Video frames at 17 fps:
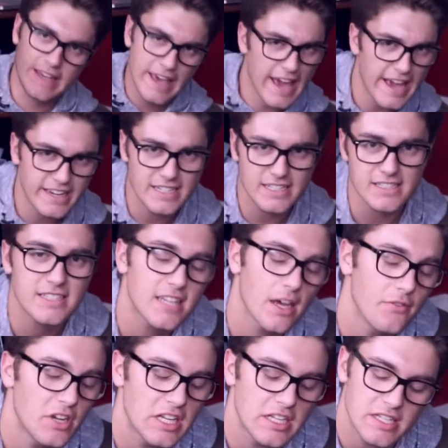Canon
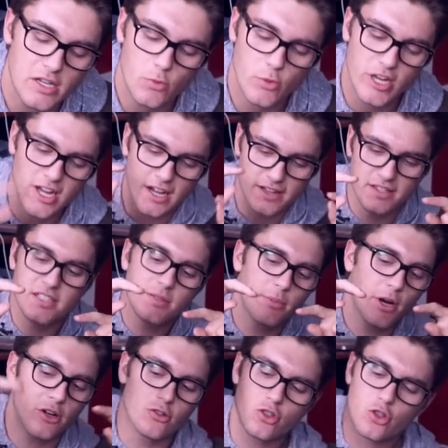70D. We got this
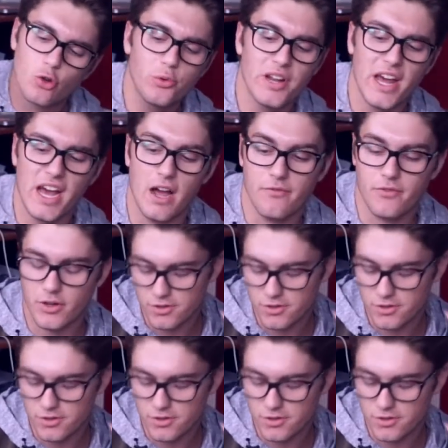about 2.5